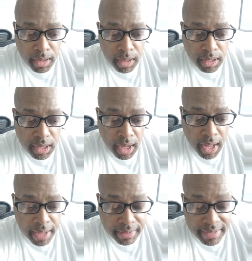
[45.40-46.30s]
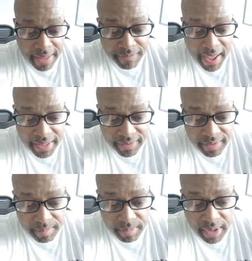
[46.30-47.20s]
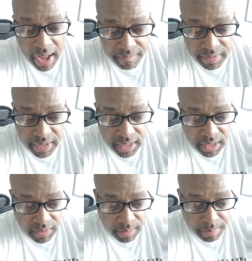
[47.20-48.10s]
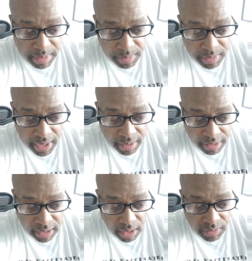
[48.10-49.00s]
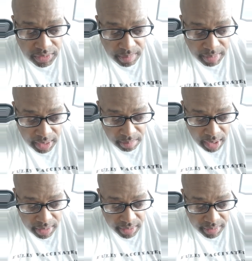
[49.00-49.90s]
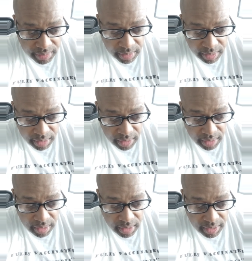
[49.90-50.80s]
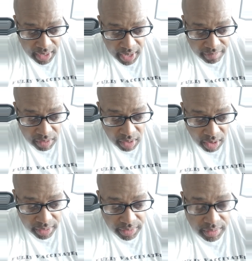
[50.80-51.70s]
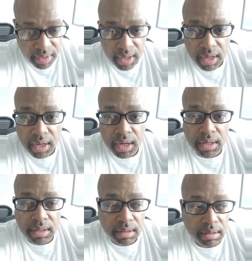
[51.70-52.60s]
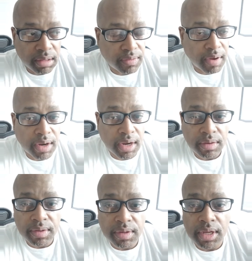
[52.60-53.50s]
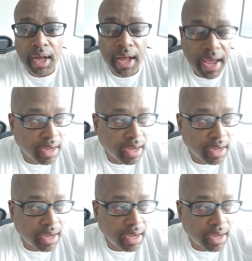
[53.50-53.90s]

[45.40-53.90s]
yeah, because I've had some conversations with people that are close to me, mothers that have daughters, and it's very interesting. I had a